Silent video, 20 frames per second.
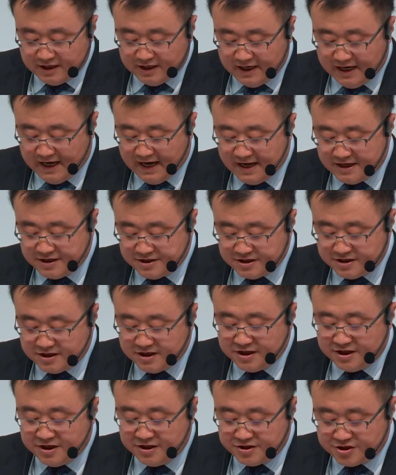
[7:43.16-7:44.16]
and
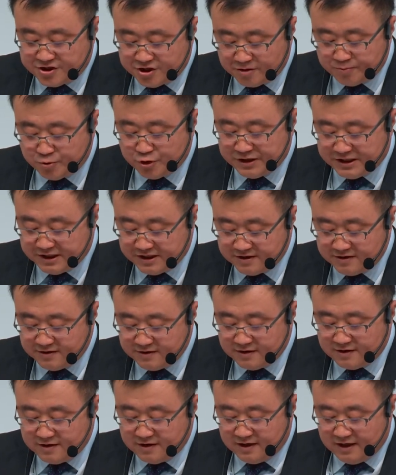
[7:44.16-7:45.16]
interpreting
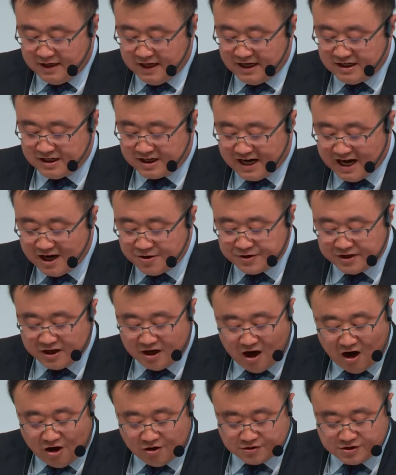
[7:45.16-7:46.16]
and carrying
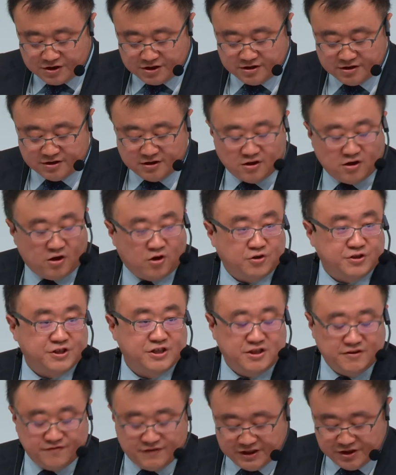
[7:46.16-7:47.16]
out our
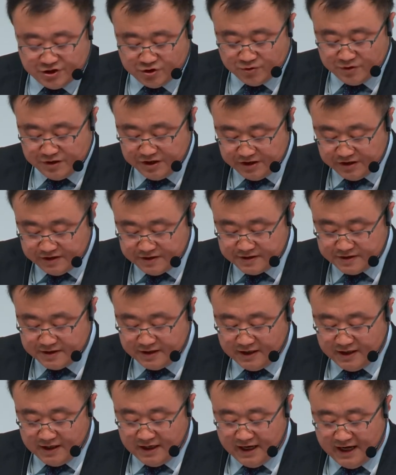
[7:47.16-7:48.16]
individual needs
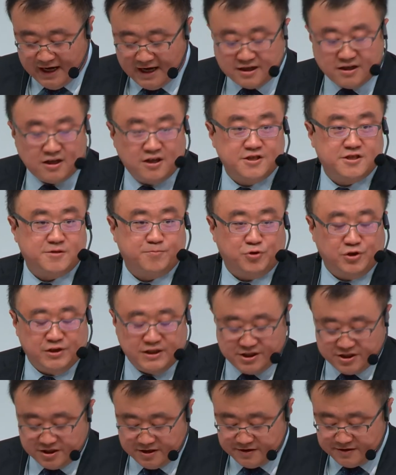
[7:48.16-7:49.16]
and
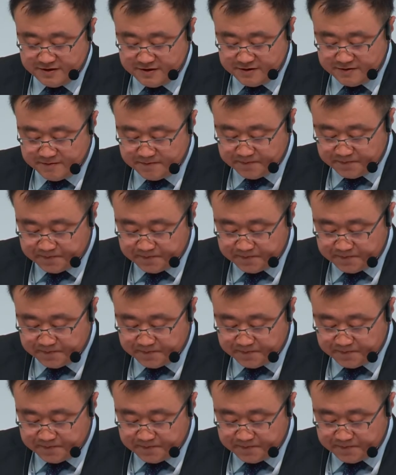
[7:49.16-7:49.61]
aspirations.